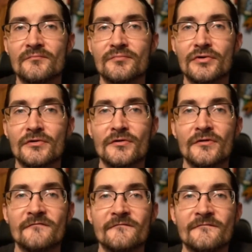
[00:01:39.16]
per
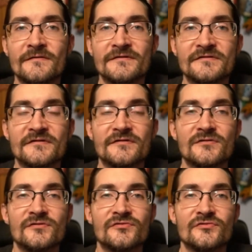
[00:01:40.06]
visit
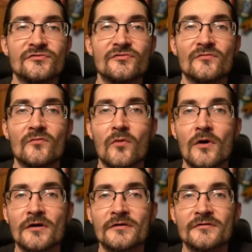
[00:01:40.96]
to
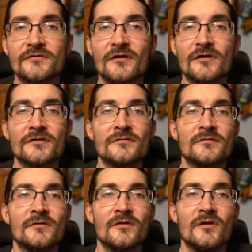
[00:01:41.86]
walking the dog
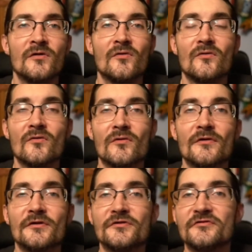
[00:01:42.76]
or
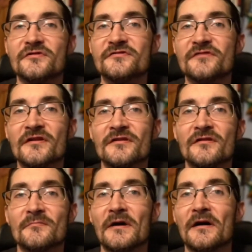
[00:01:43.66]
you could set it
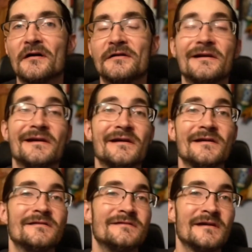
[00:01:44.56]
up on a
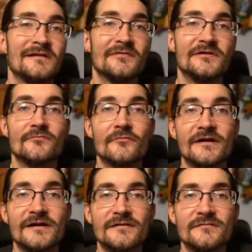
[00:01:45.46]
daily
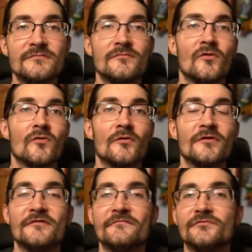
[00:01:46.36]
rate, or
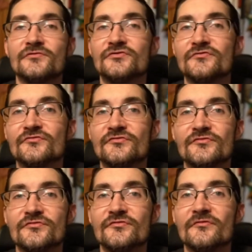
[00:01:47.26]
if you choose to
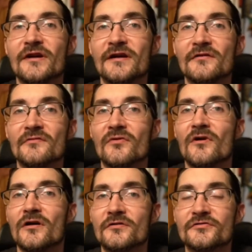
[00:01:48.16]
do a
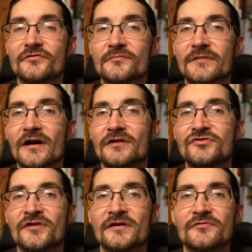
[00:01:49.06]
long term
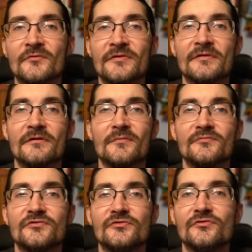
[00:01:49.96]
contract with them
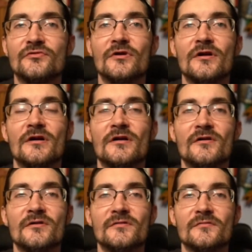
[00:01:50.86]
to
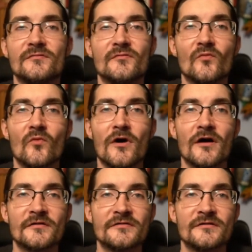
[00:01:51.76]

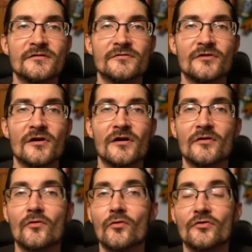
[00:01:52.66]
walk their dog
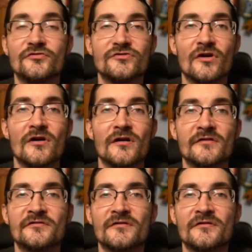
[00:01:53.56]
or dogs